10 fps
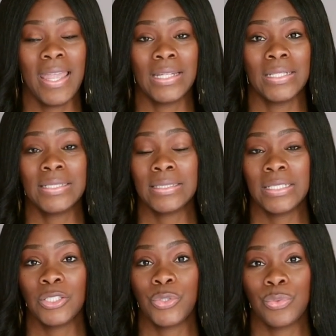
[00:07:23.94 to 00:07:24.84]
and
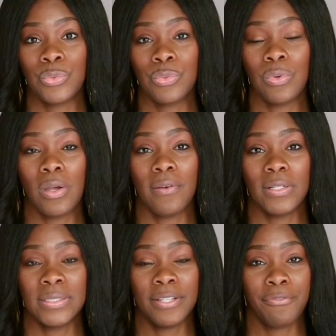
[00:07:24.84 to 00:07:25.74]
listening to
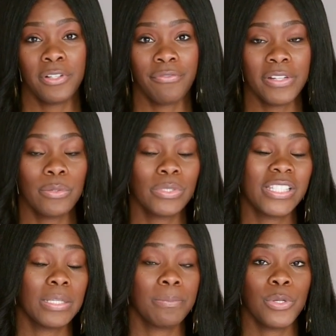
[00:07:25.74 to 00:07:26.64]
different
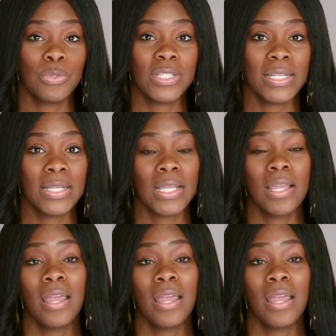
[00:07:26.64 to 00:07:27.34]
frequency music